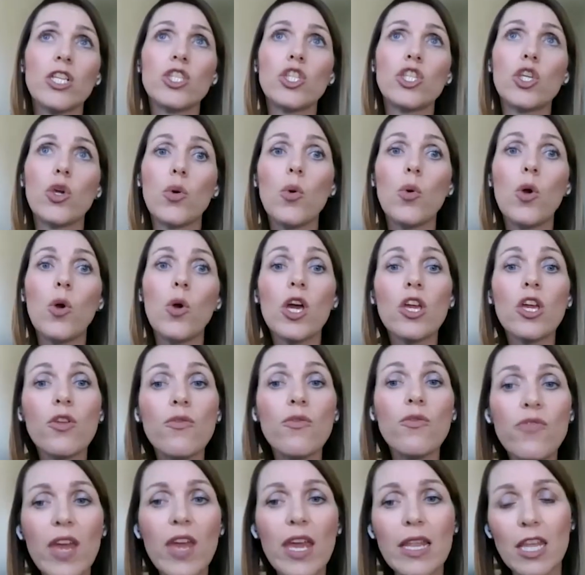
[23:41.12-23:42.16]
to
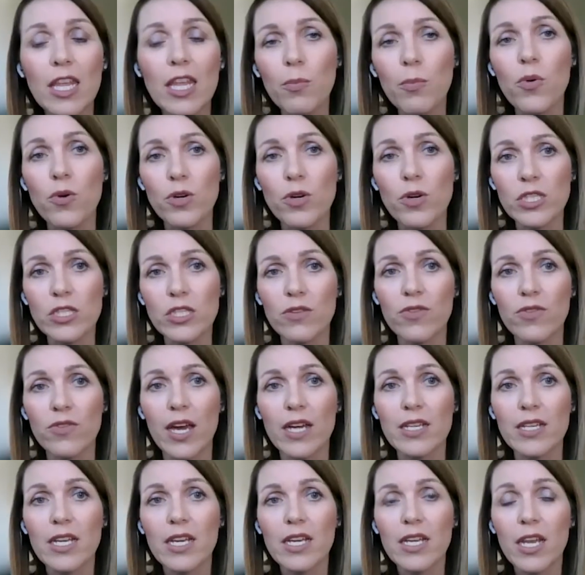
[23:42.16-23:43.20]
convey the importance of that.
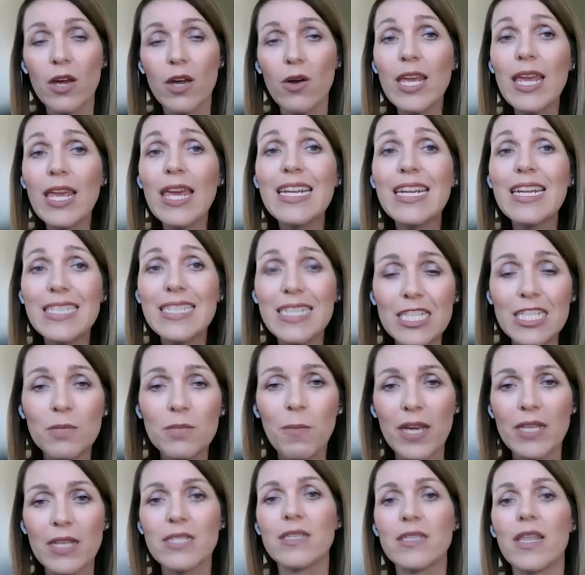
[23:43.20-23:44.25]
Now, I can't
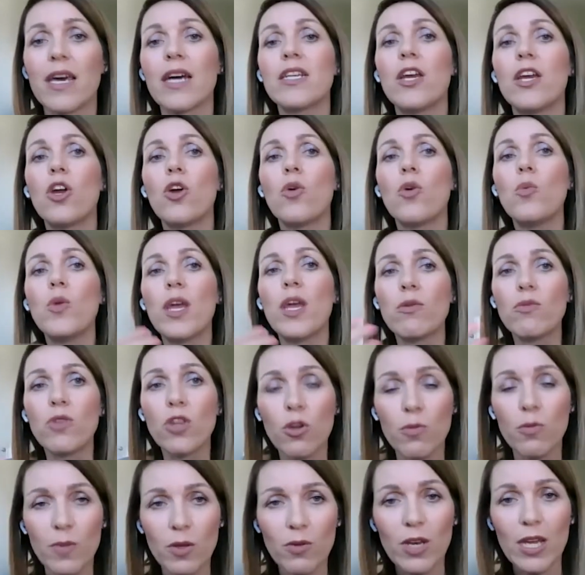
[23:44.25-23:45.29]
expect that without
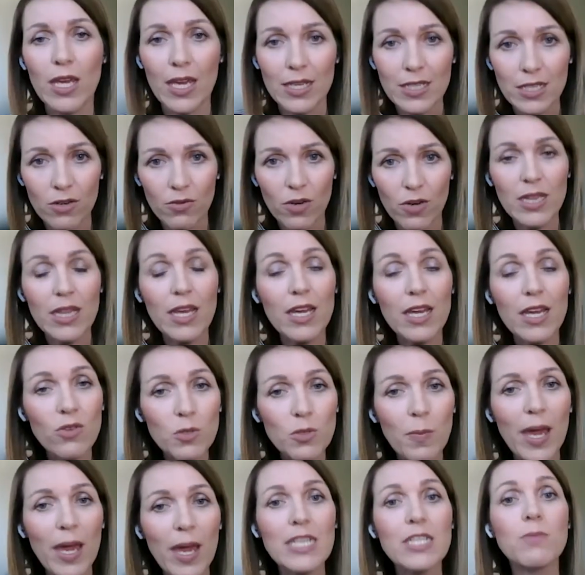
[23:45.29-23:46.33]
communicating, right? That goes
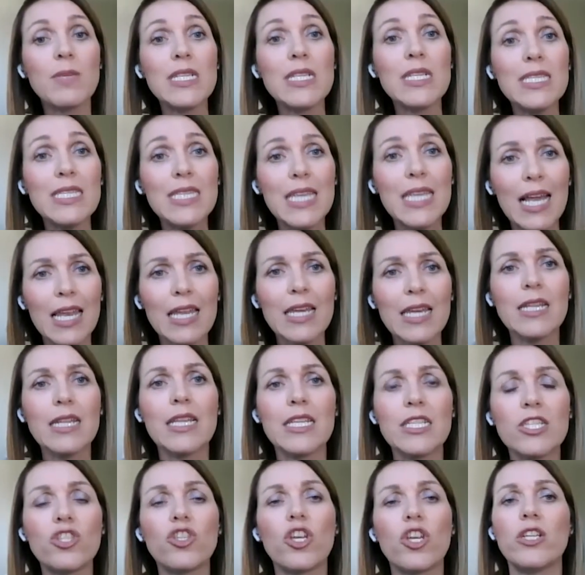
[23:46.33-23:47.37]
back to me selling
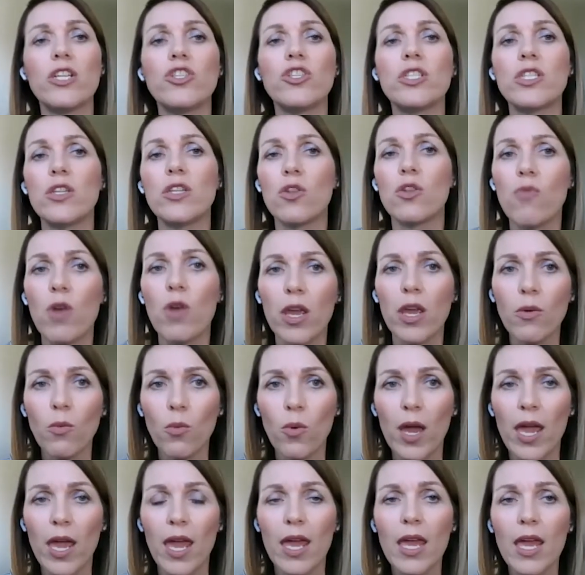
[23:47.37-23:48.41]
these changes in the right
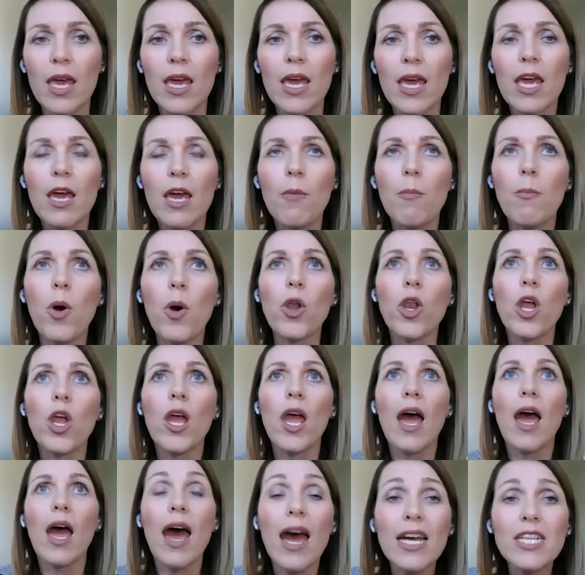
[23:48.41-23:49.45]
way. But
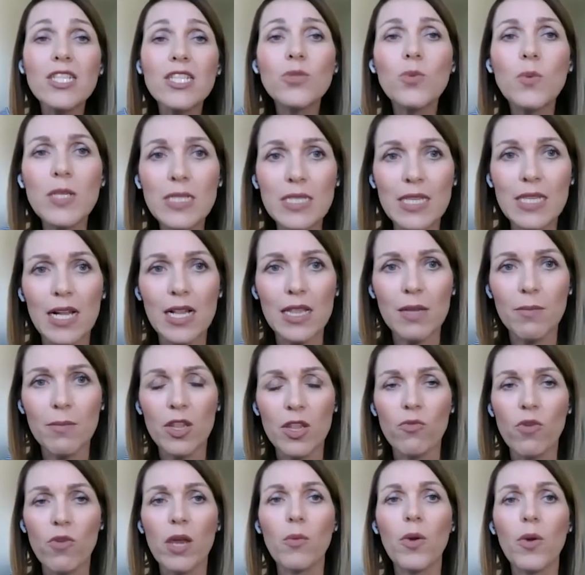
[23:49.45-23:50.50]
as we sell them in
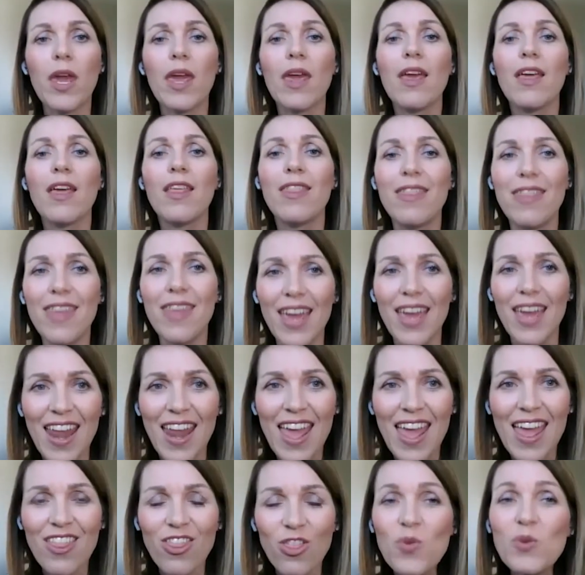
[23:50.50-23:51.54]
the right way, then
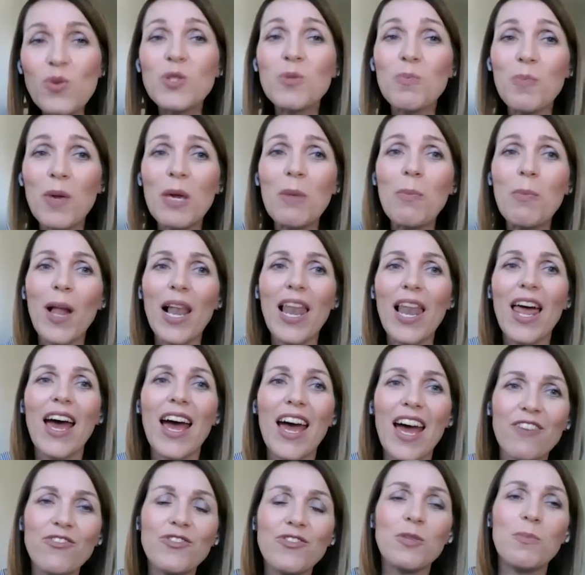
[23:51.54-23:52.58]
those people
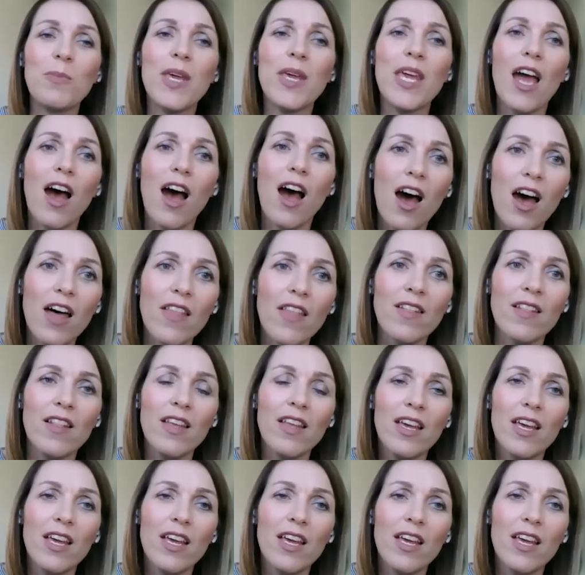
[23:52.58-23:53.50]
have to be on